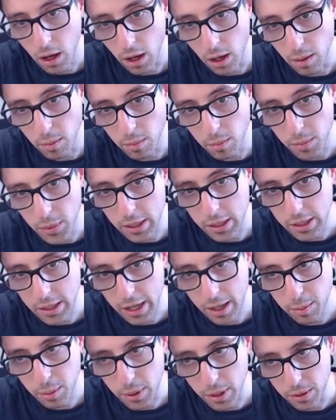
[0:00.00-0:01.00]
But
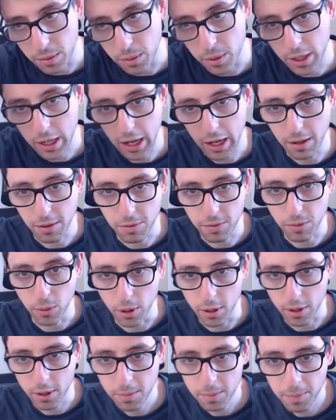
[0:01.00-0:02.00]
instead I played rook
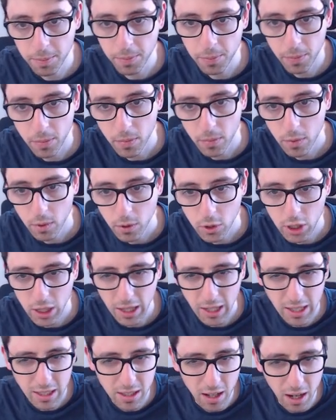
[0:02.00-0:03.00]
a4, which
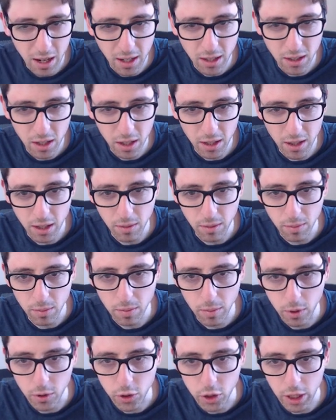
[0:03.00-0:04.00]
I think is not the
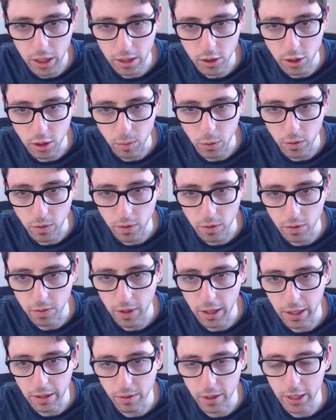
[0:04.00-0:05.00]
most challenging move to
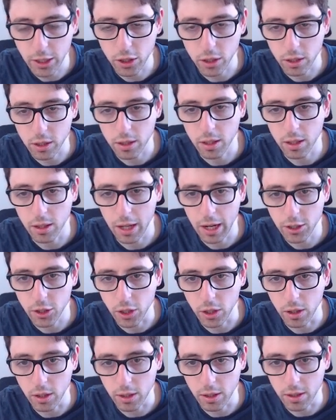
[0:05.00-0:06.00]
find, right? Just
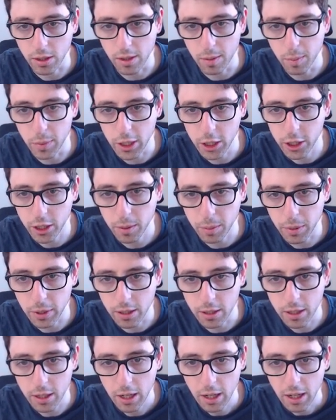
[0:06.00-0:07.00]
latching onto the bishop,
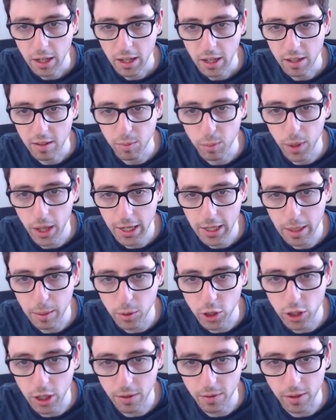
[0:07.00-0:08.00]
and if black
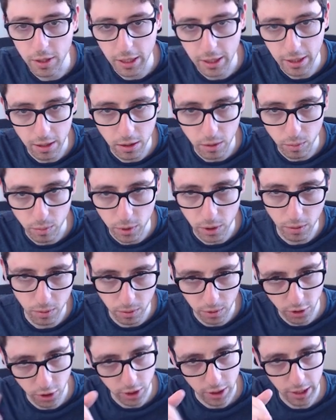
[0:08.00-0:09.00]
keeps shuffling, then the rook
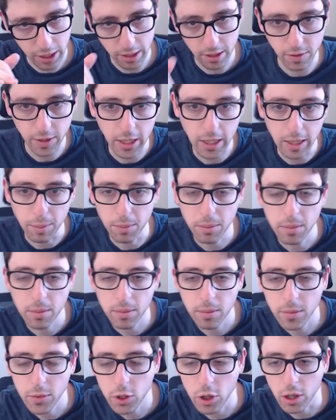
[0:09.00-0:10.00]
will just kind of keep
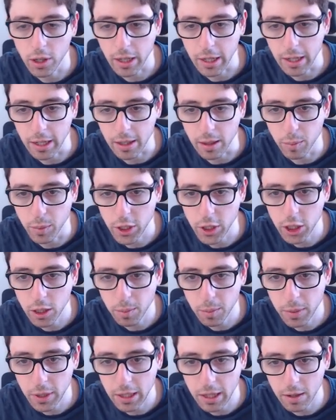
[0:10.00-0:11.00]
targeting the
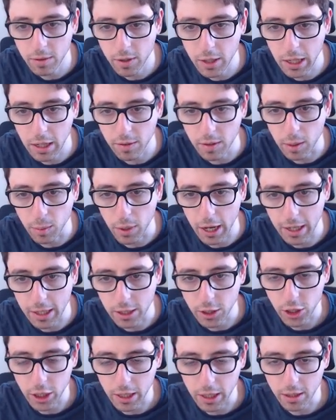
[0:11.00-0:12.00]
bishop and never giving
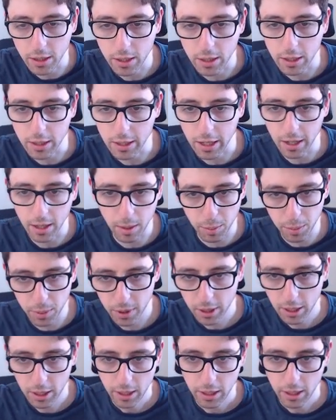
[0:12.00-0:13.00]
black a chance to set up